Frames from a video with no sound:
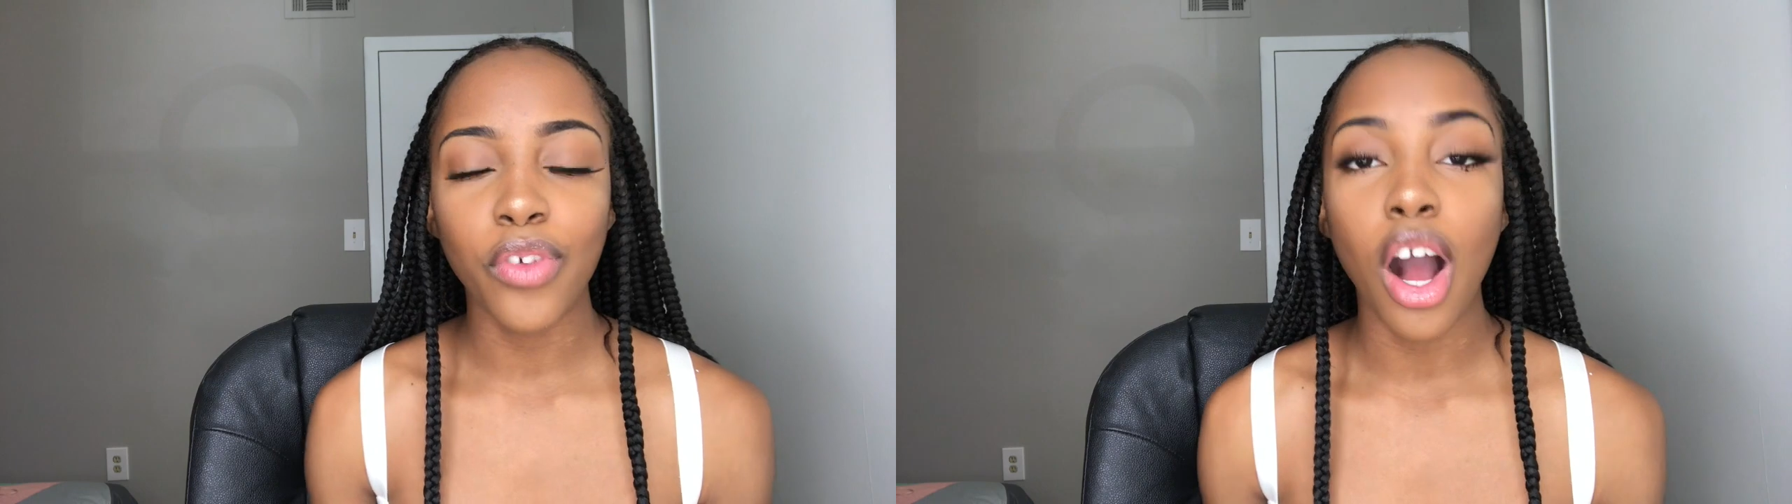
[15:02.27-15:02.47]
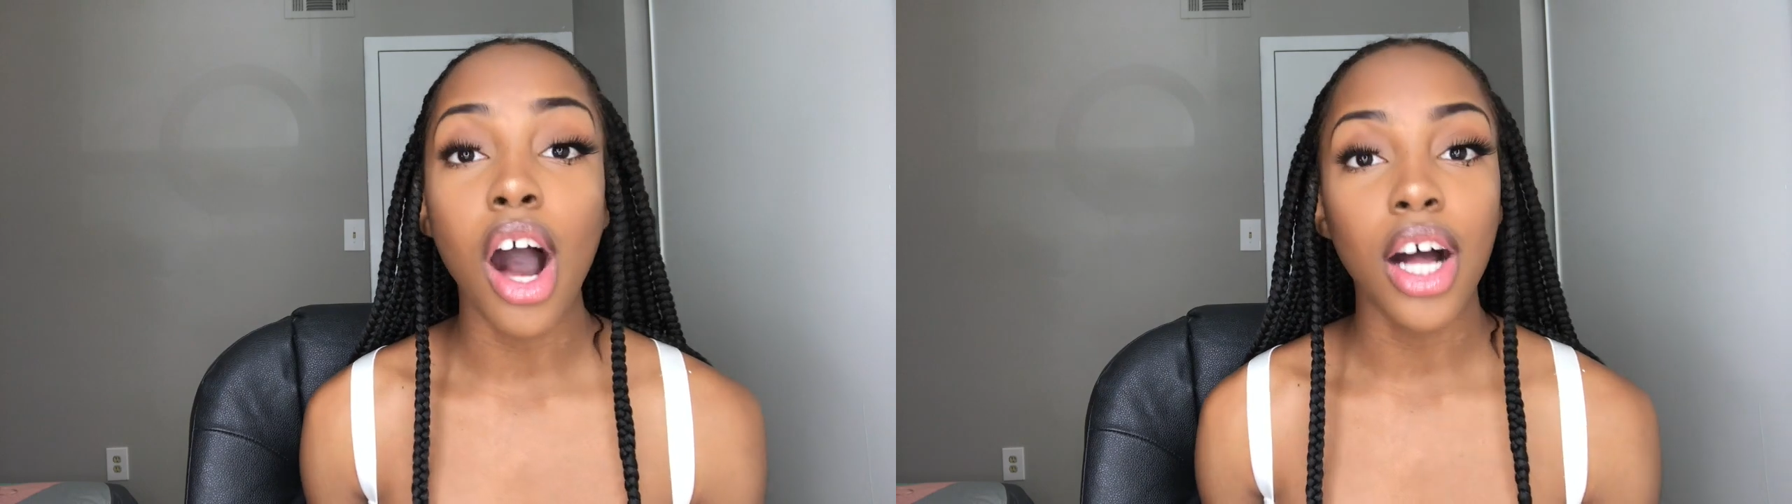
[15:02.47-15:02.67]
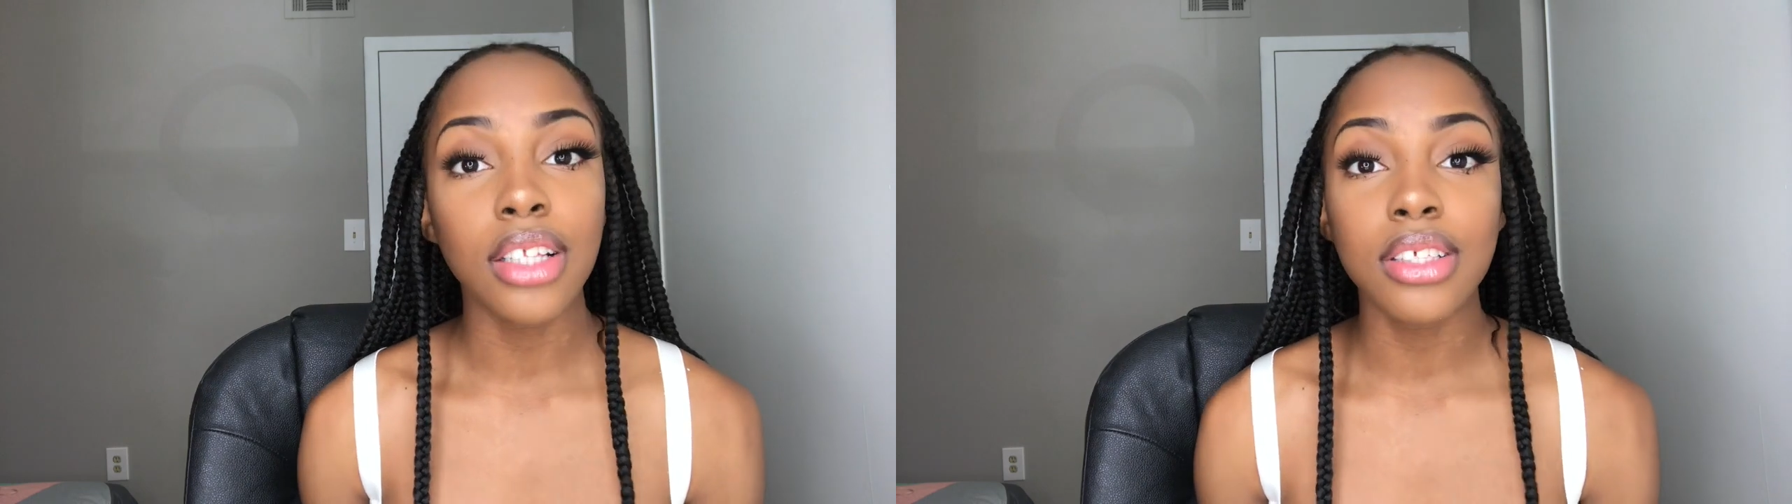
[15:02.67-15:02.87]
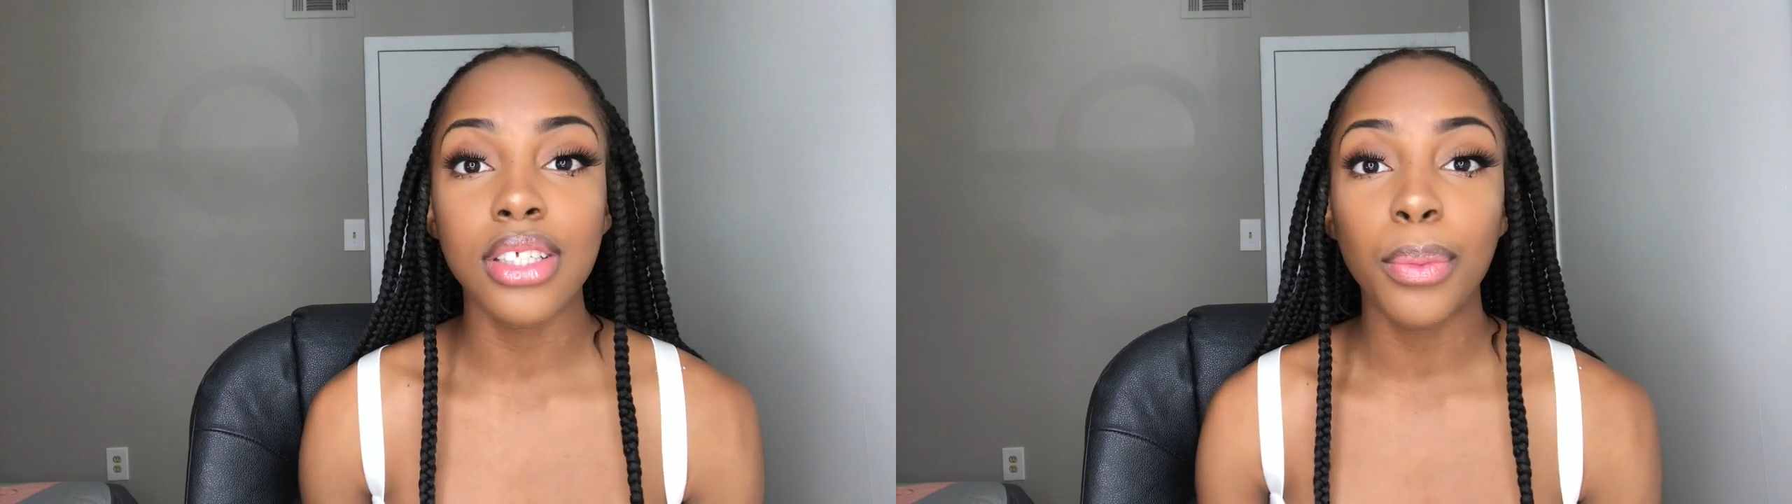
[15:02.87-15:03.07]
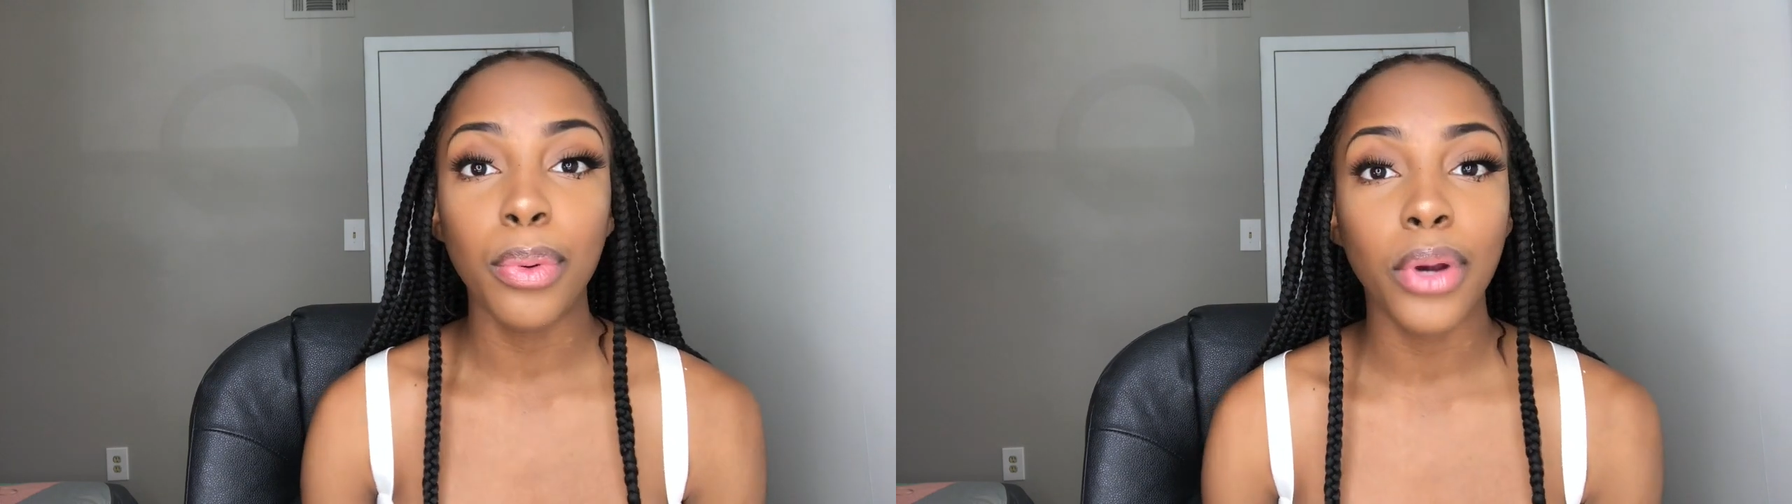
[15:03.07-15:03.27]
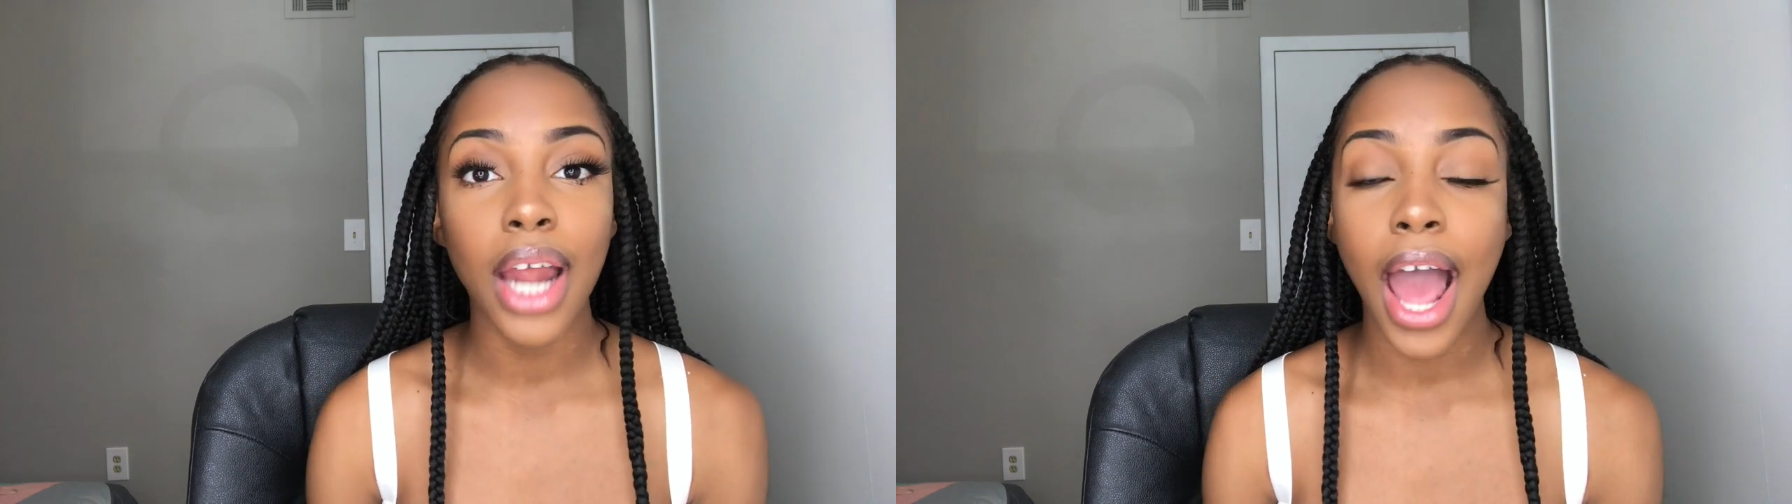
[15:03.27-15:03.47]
for all the support.